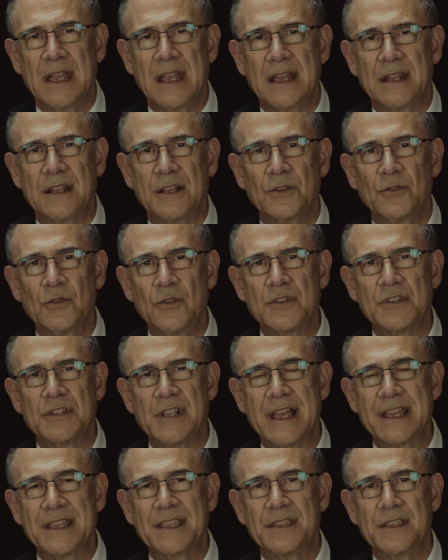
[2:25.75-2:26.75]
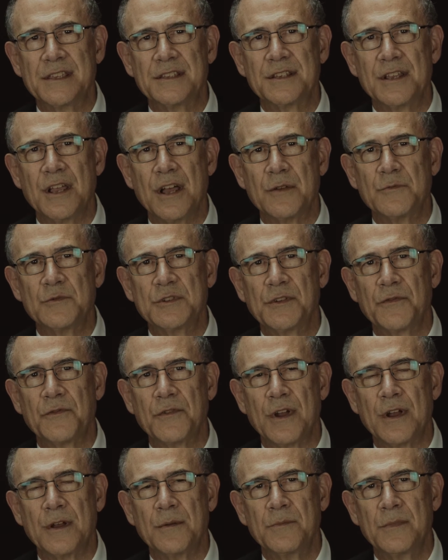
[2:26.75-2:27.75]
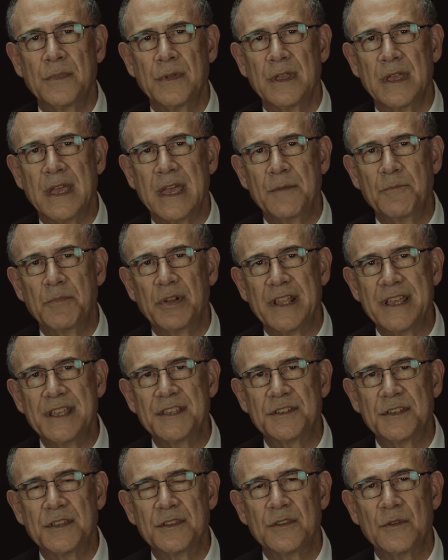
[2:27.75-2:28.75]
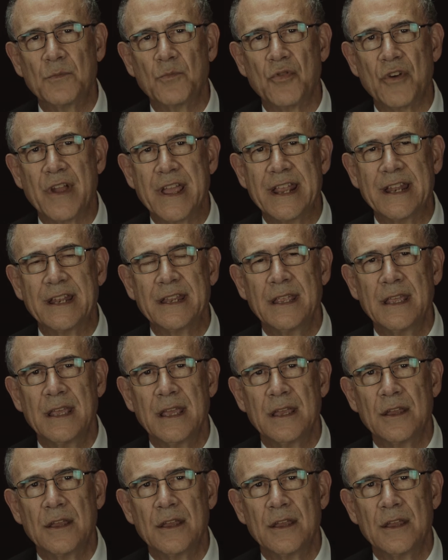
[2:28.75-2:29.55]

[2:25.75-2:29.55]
and it looks like this comes from a place in the brain